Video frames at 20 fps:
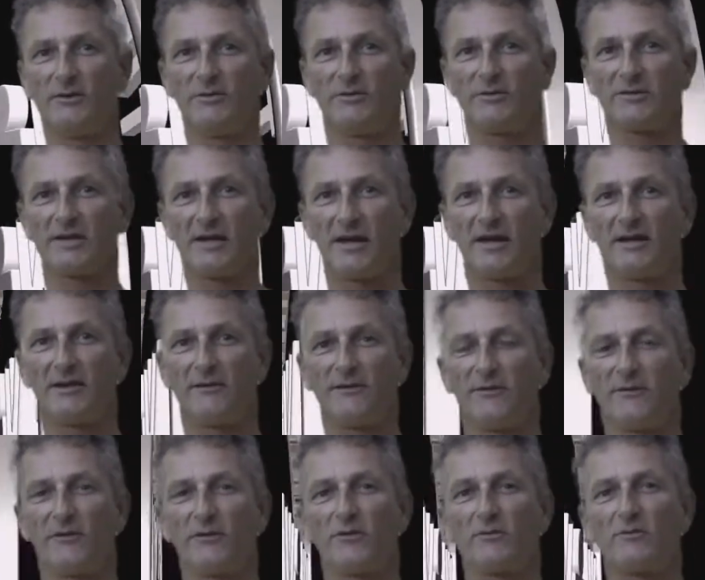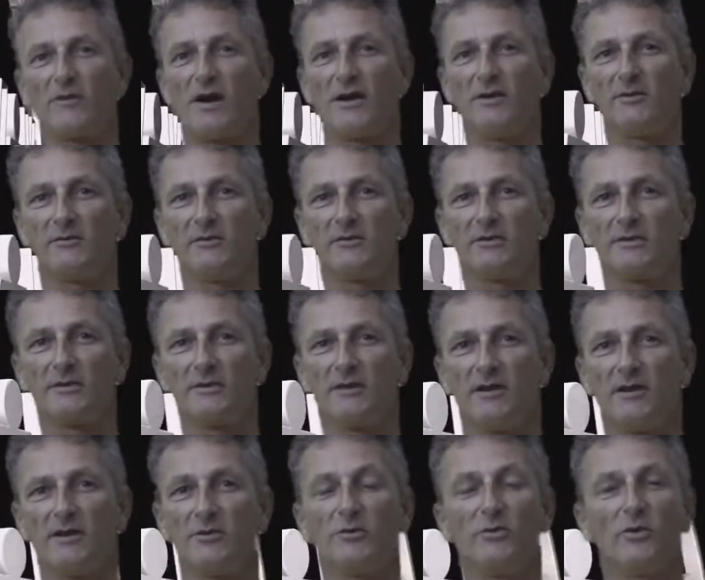to skydive for the rhinos
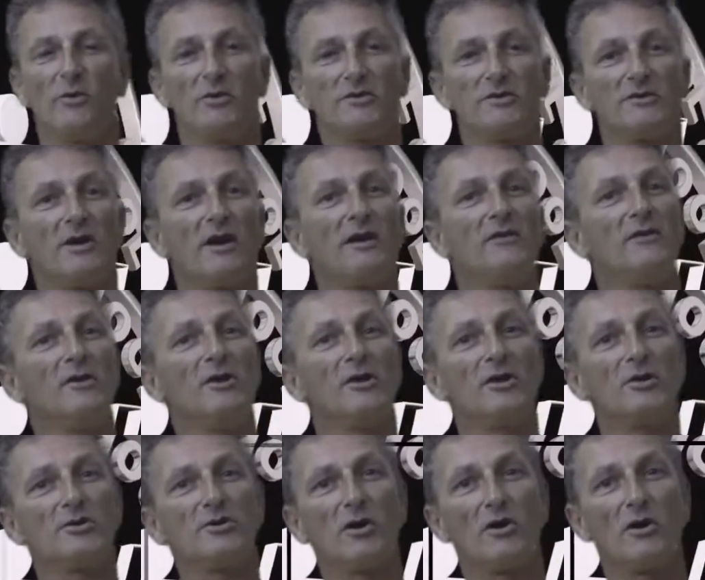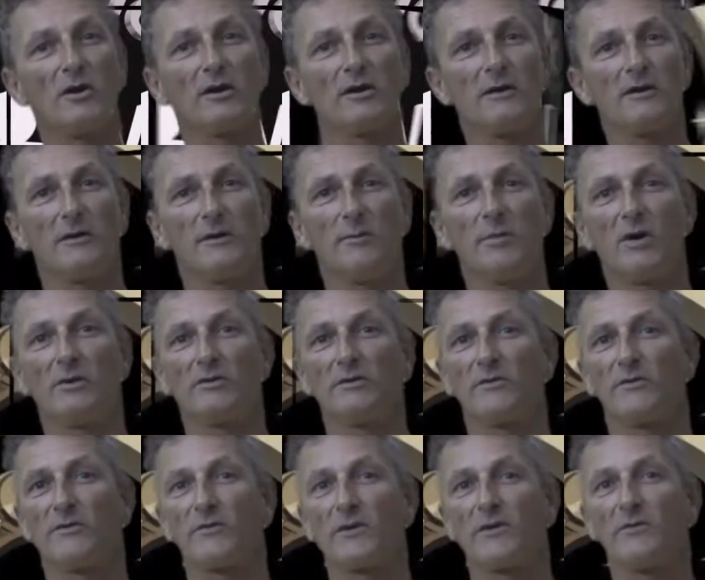and to also have a little talk about
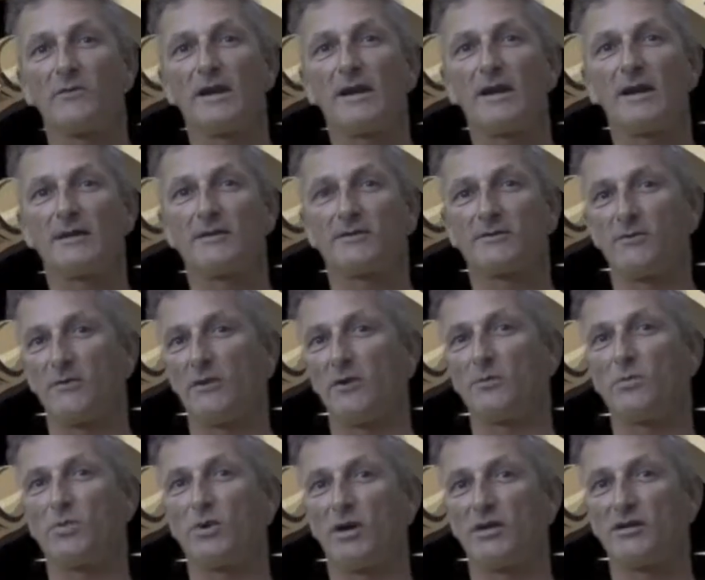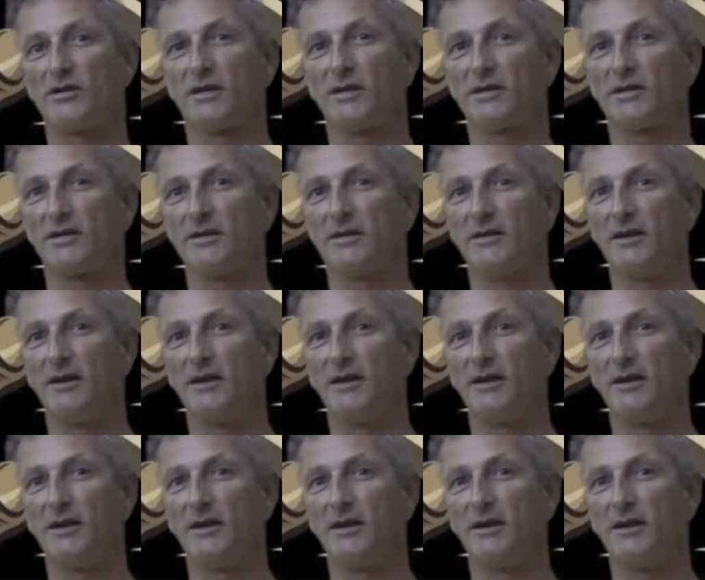the FreeFly Astronaut project.